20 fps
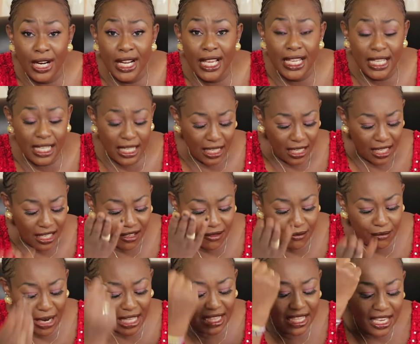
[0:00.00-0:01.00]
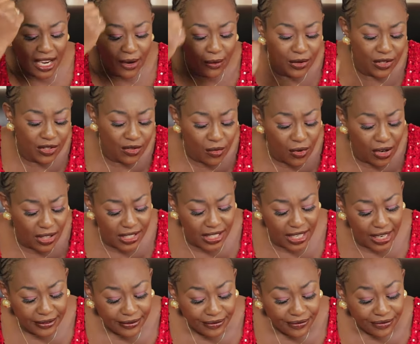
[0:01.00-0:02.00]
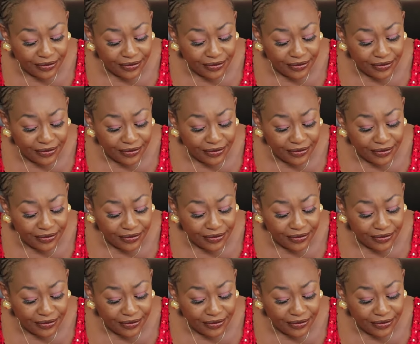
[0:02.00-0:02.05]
rain, but there was water.